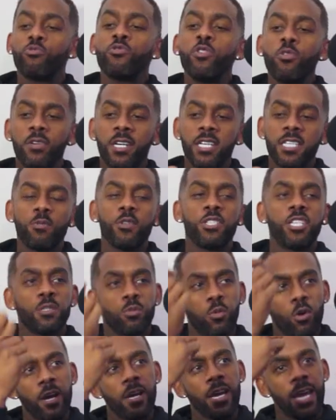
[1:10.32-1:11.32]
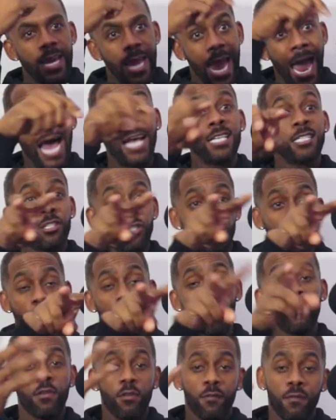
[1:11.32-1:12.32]
a realness, which is what it has, because you
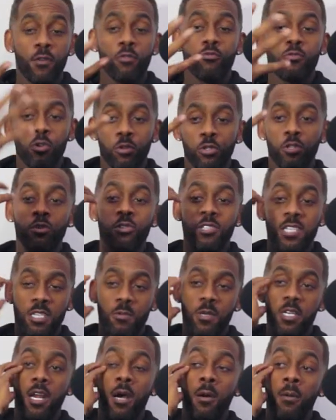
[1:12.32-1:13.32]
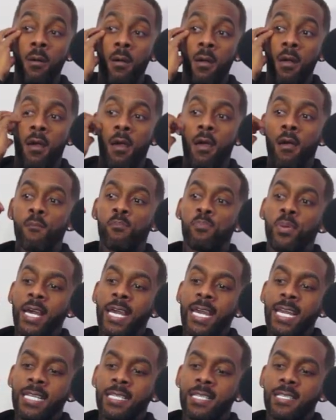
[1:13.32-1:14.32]
both are real dudes, as we know. But
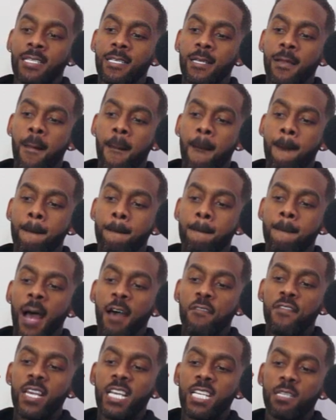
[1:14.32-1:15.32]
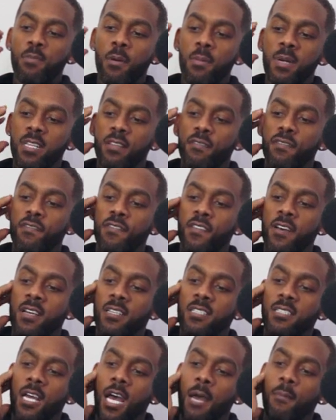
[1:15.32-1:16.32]
it's... I think it's probably the
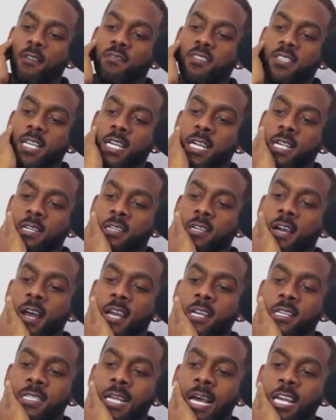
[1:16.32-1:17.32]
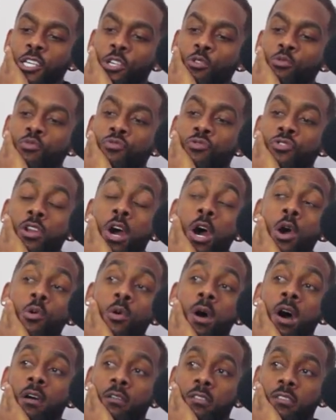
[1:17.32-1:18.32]
first time I've seen guys that you
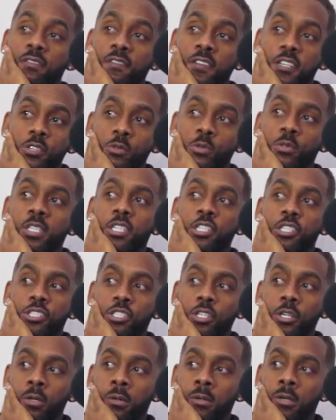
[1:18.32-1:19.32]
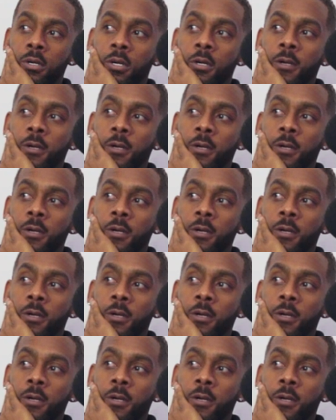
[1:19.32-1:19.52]
know are official tissue